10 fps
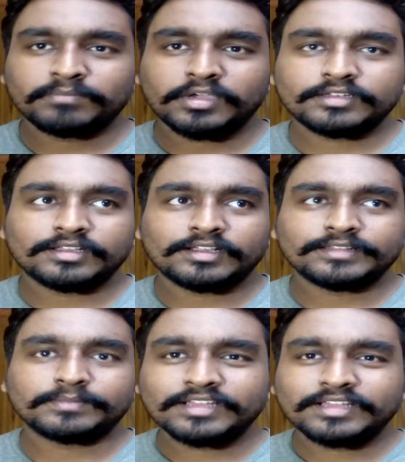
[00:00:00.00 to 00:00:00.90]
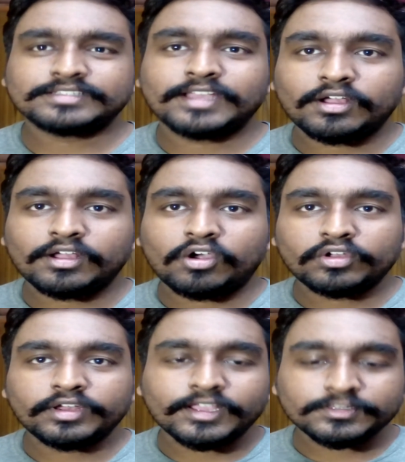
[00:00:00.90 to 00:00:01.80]
But the playlist
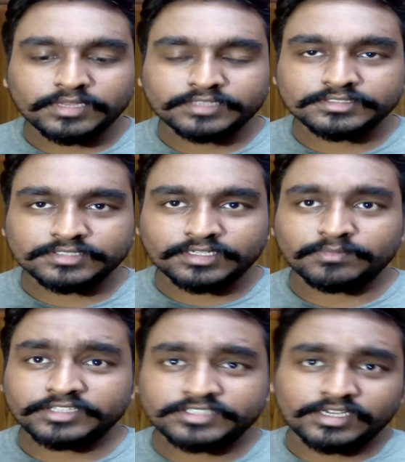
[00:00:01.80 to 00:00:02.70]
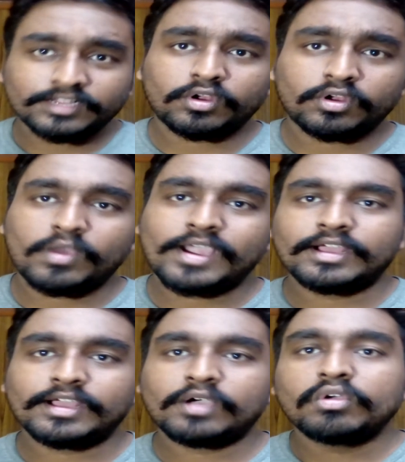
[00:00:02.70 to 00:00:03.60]
already has been existing in my channel for a
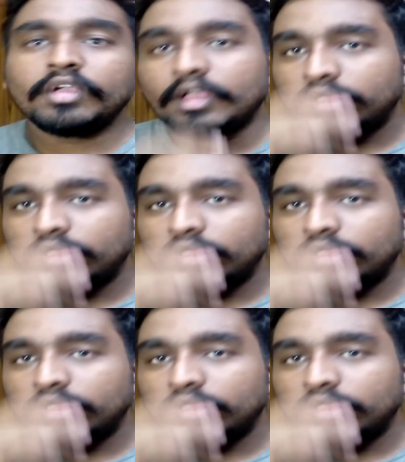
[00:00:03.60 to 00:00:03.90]
while now,